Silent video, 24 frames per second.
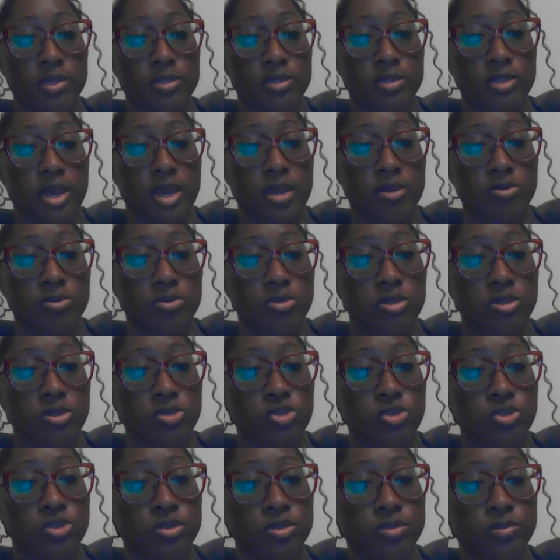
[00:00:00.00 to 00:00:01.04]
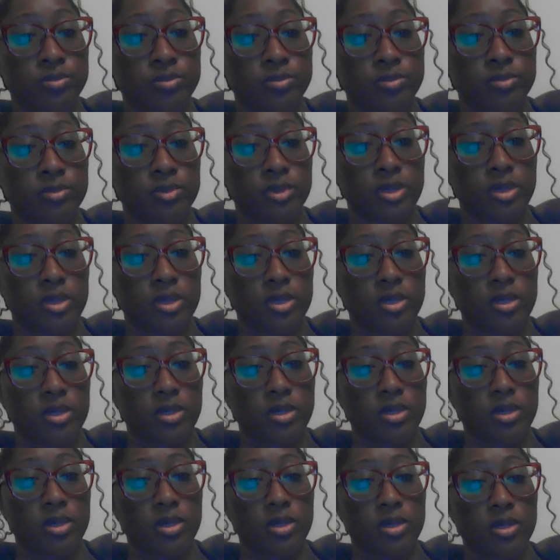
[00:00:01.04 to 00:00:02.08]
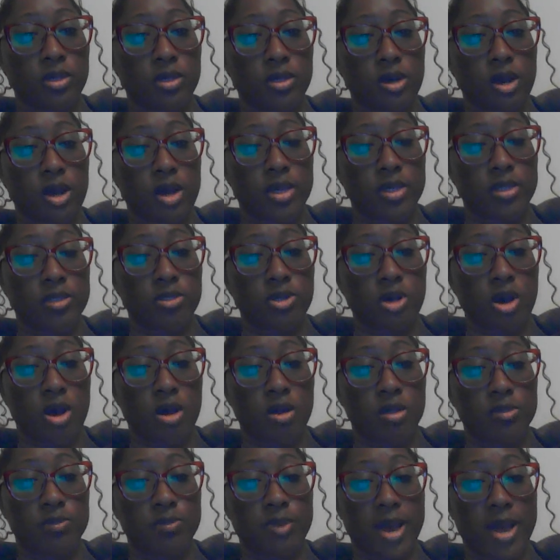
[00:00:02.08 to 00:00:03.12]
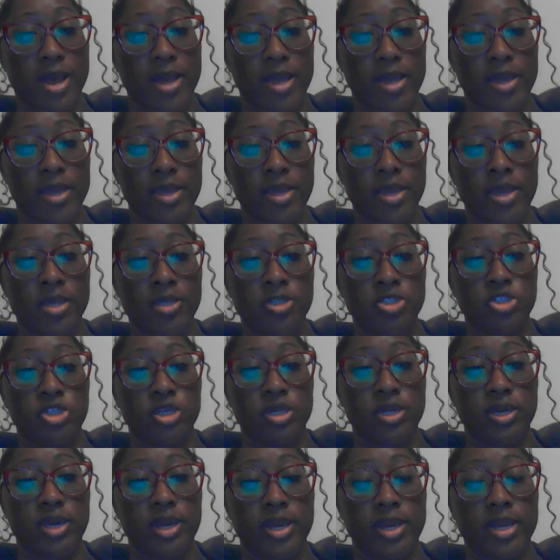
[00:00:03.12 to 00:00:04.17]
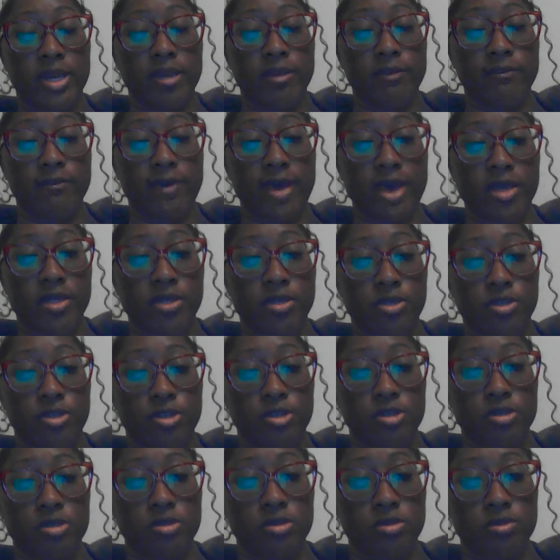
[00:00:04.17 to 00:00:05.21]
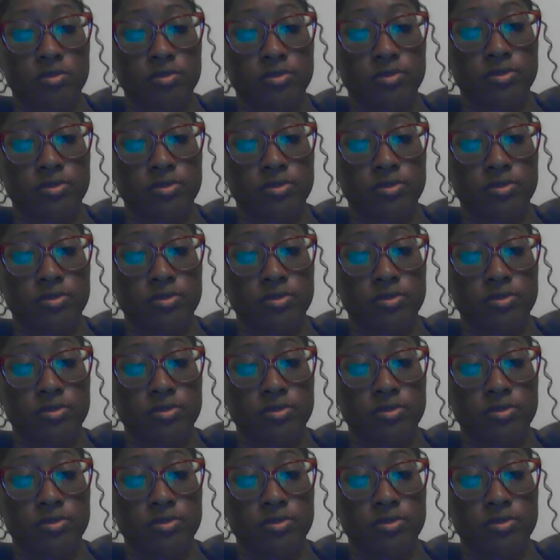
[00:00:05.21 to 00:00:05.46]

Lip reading: Down syndrome is caused by genetic factors,